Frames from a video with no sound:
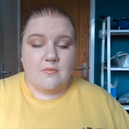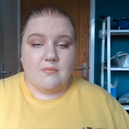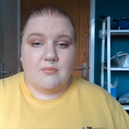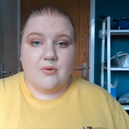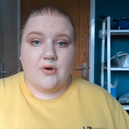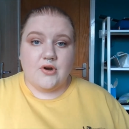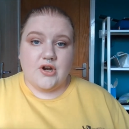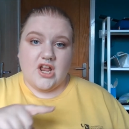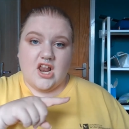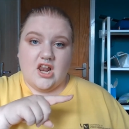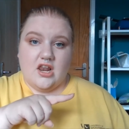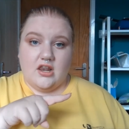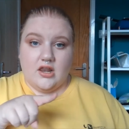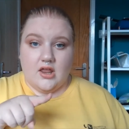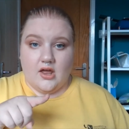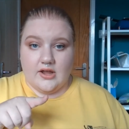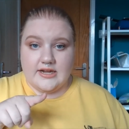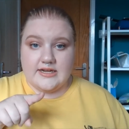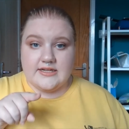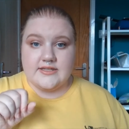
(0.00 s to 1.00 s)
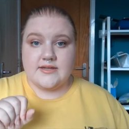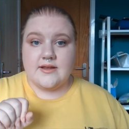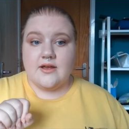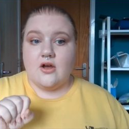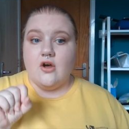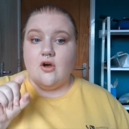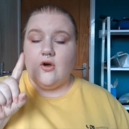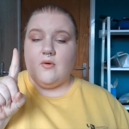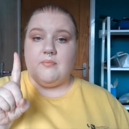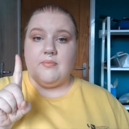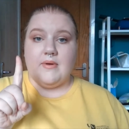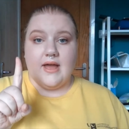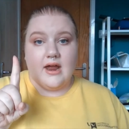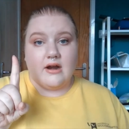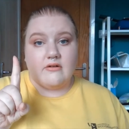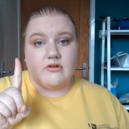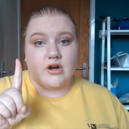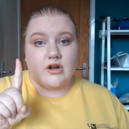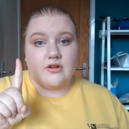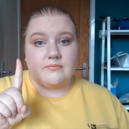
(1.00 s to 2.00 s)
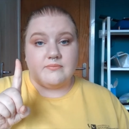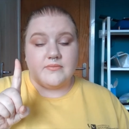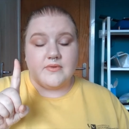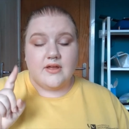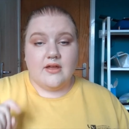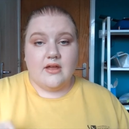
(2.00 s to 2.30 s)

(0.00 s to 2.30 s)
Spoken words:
put light up arrow.